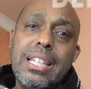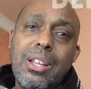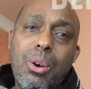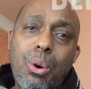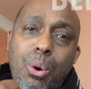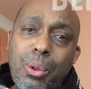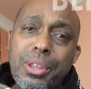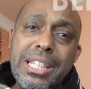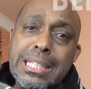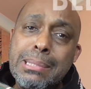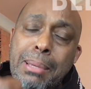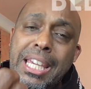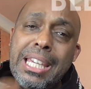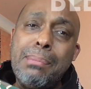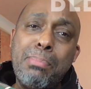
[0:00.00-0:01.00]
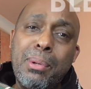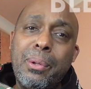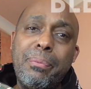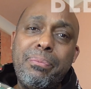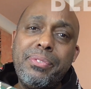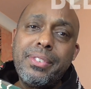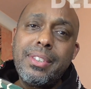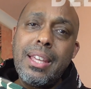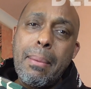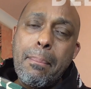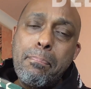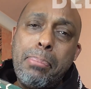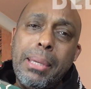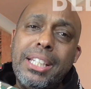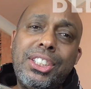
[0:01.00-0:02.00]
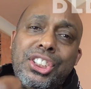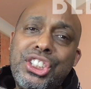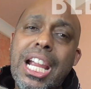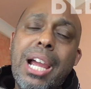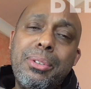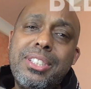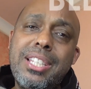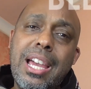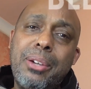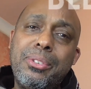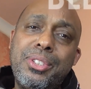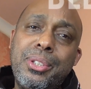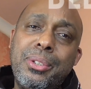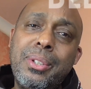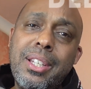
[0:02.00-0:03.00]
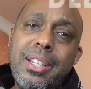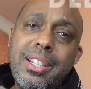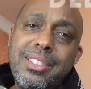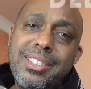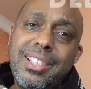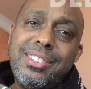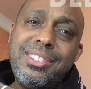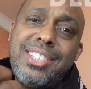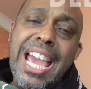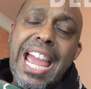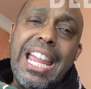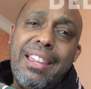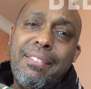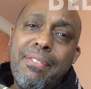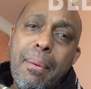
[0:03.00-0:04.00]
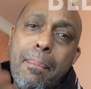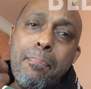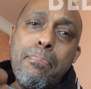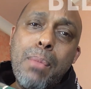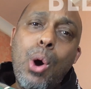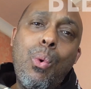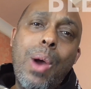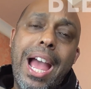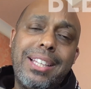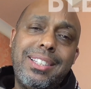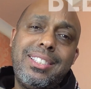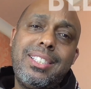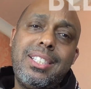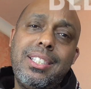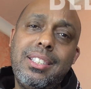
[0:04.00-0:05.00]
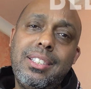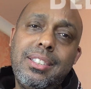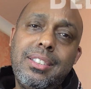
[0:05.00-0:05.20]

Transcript: All these people. Big shout out to Dave Moat.